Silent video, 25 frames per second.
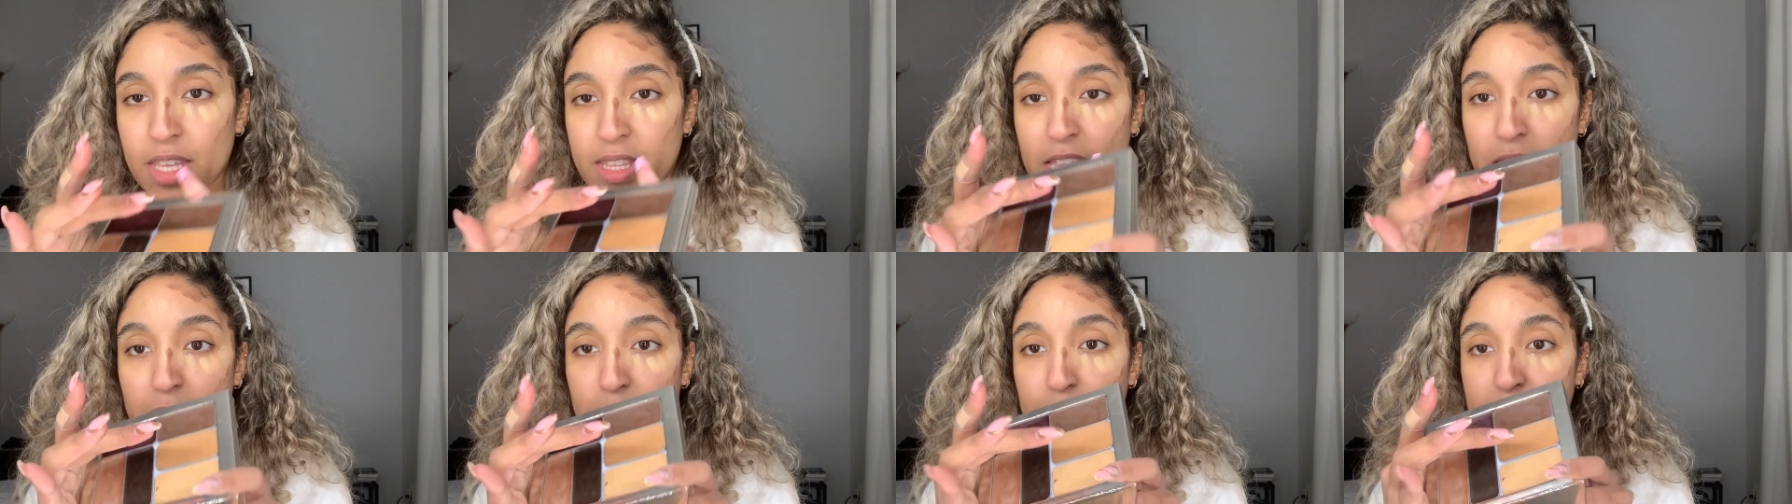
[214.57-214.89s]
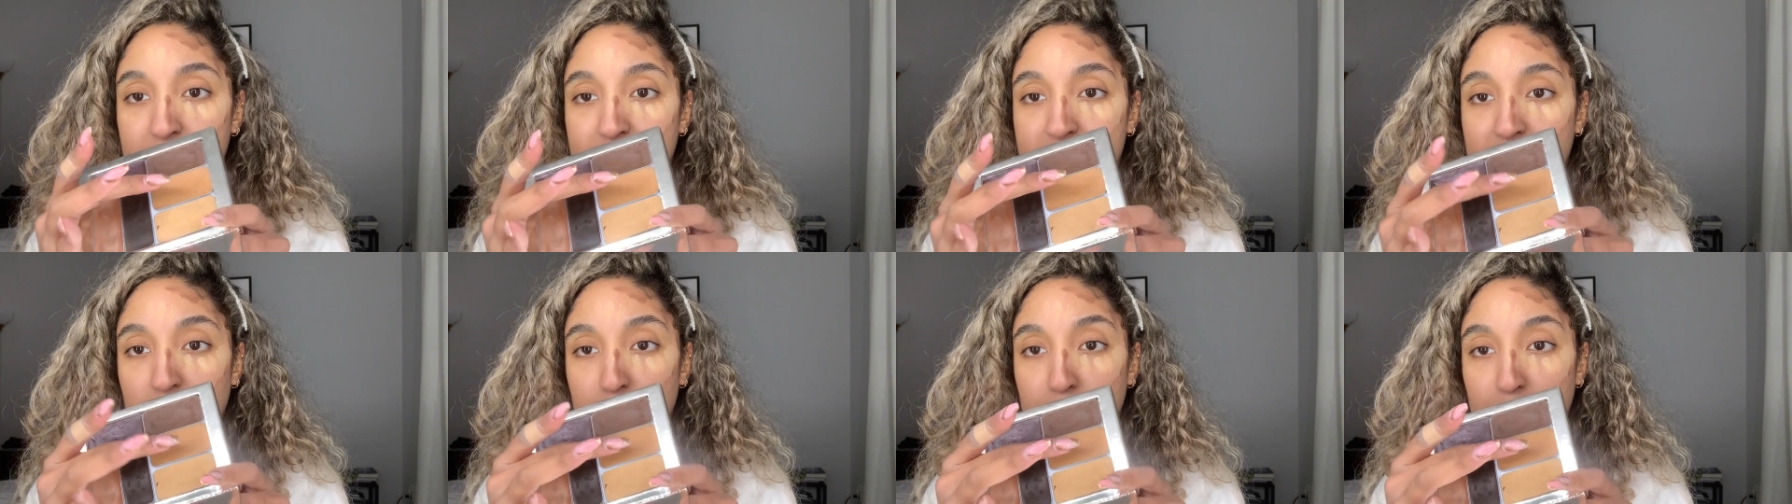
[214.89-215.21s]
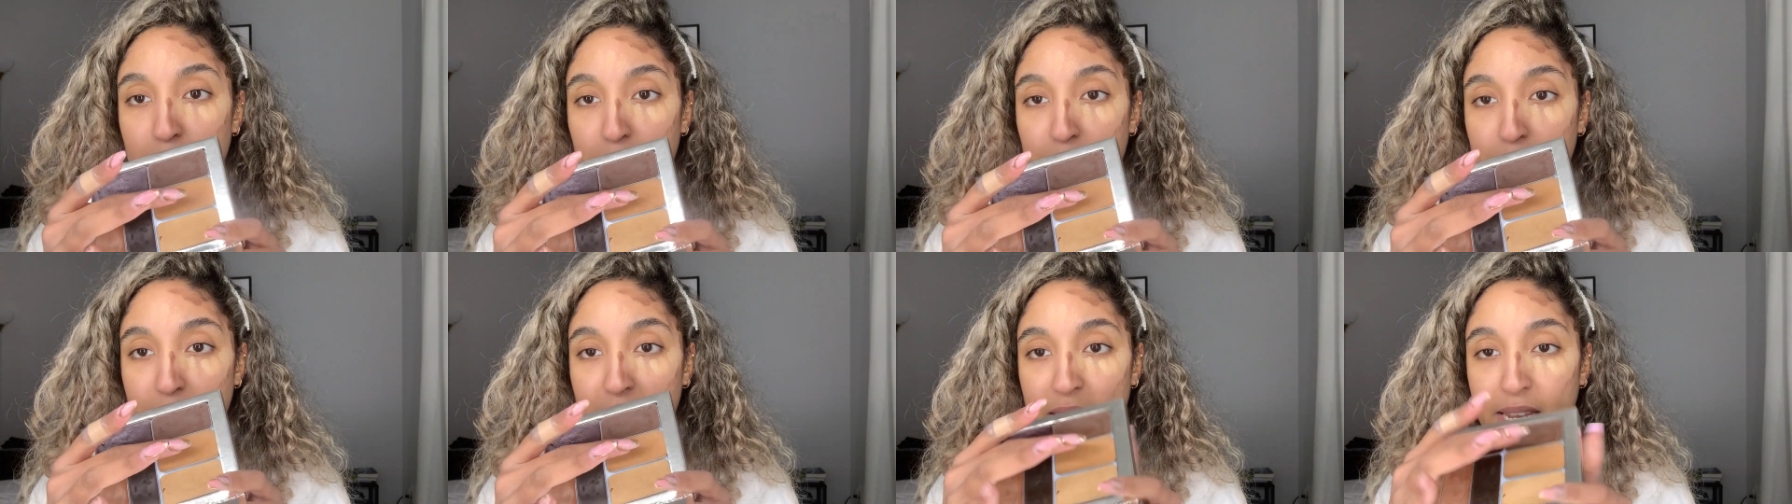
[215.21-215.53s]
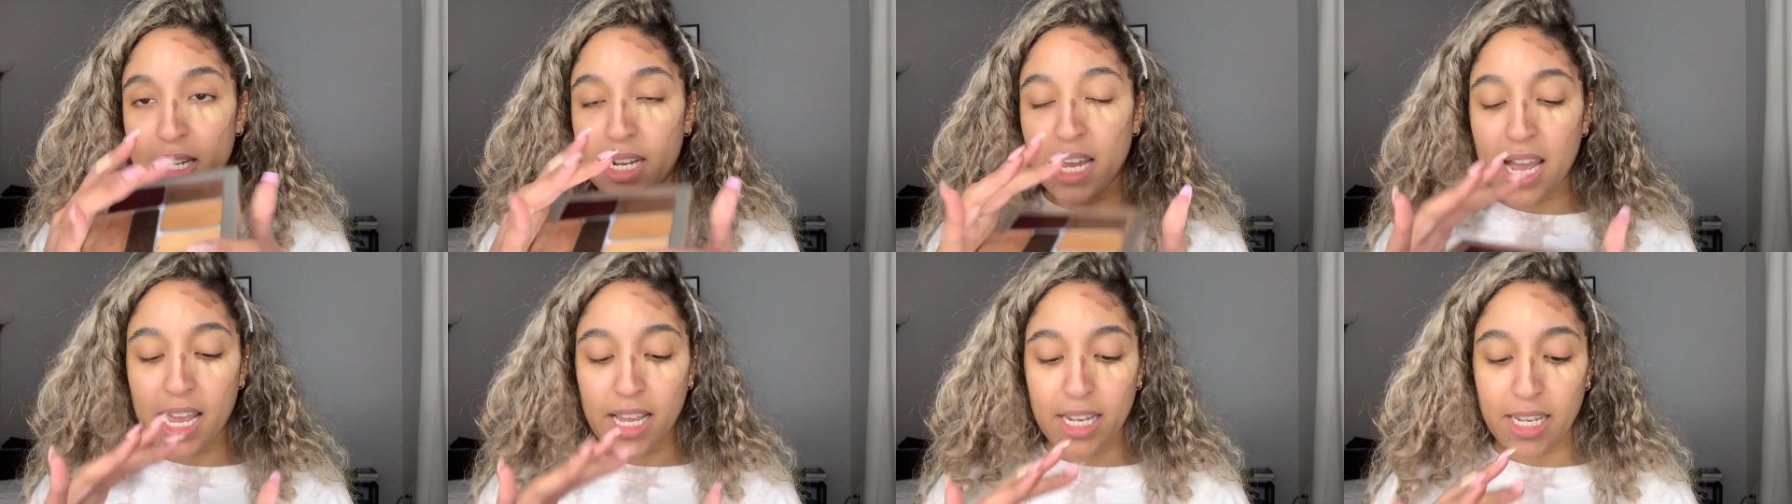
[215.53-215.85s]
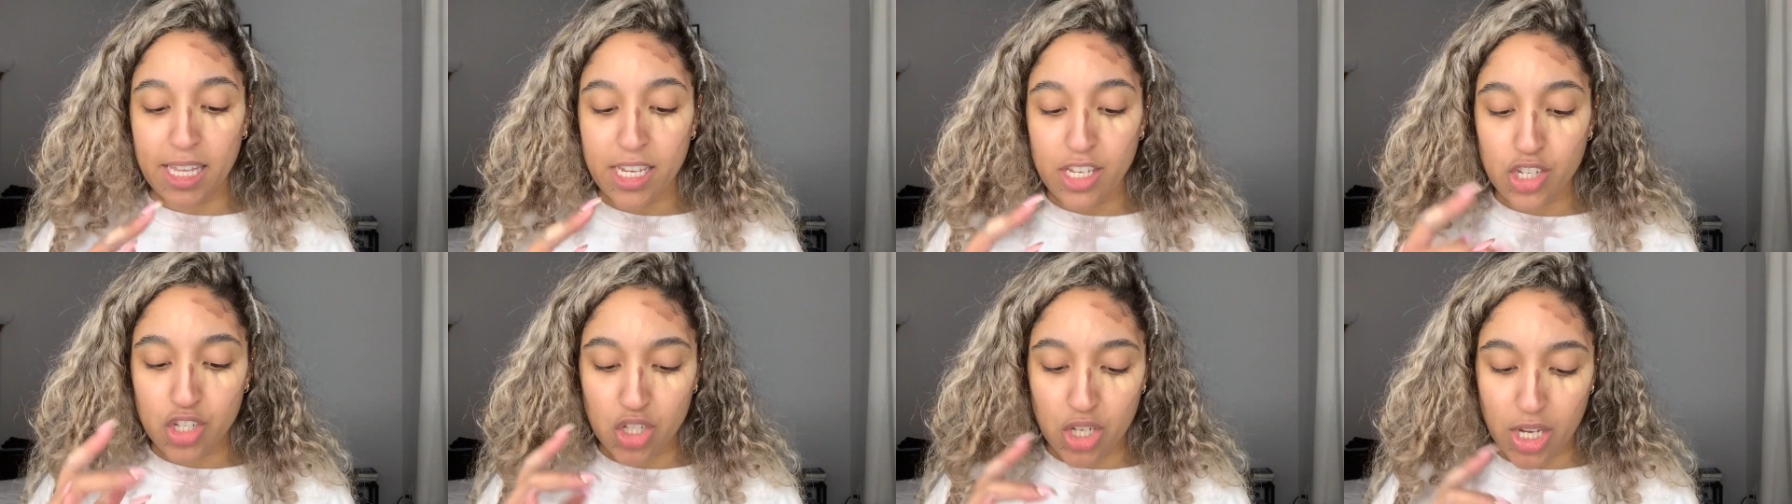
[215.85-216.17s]
Then I'm gonna take my main
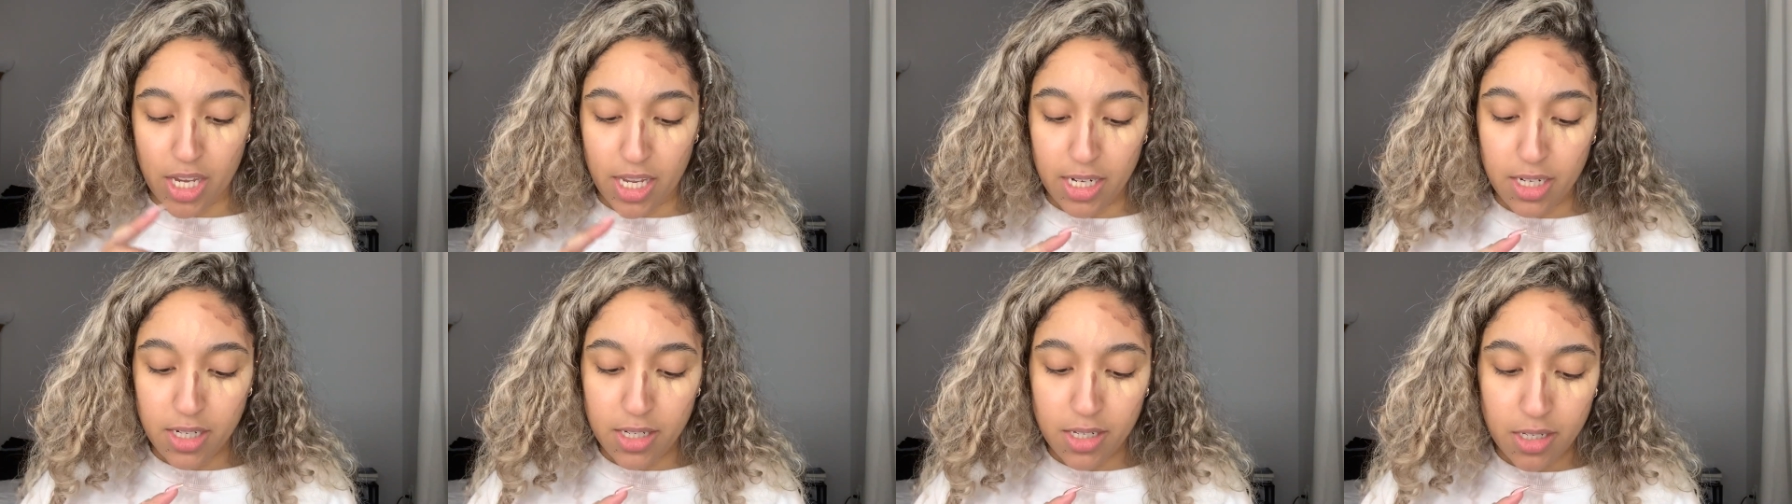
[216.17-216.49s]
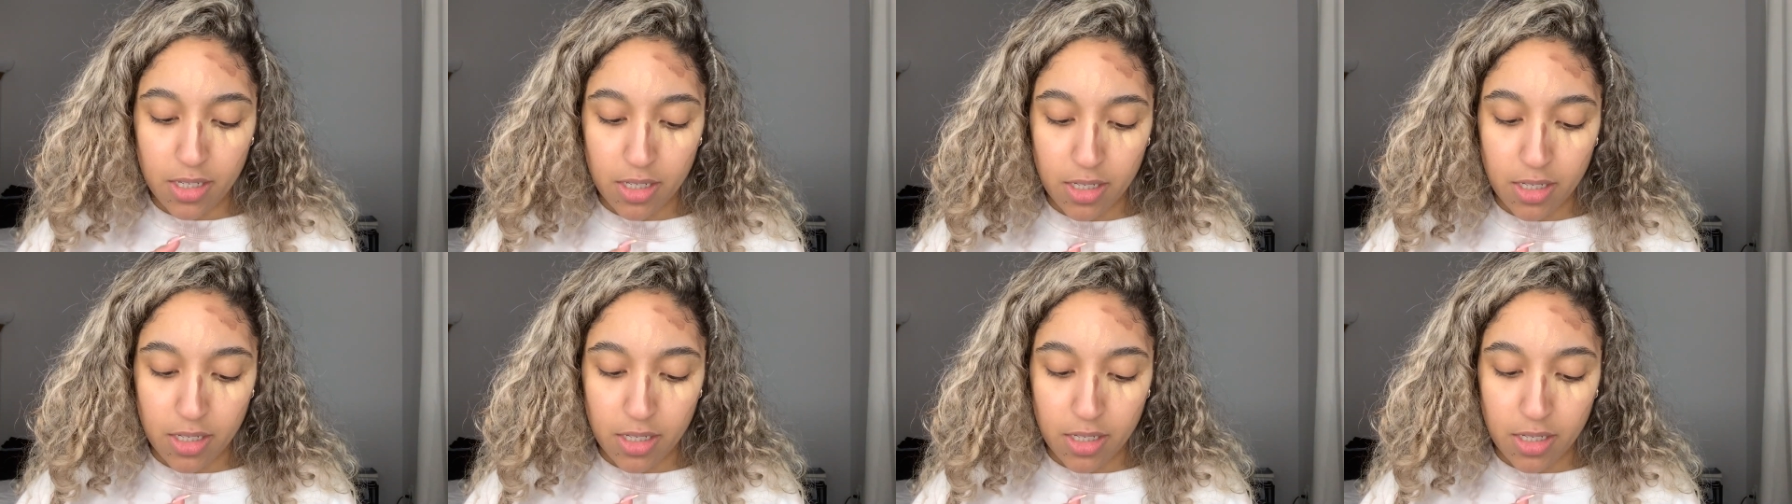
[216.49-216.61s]
highlight shade.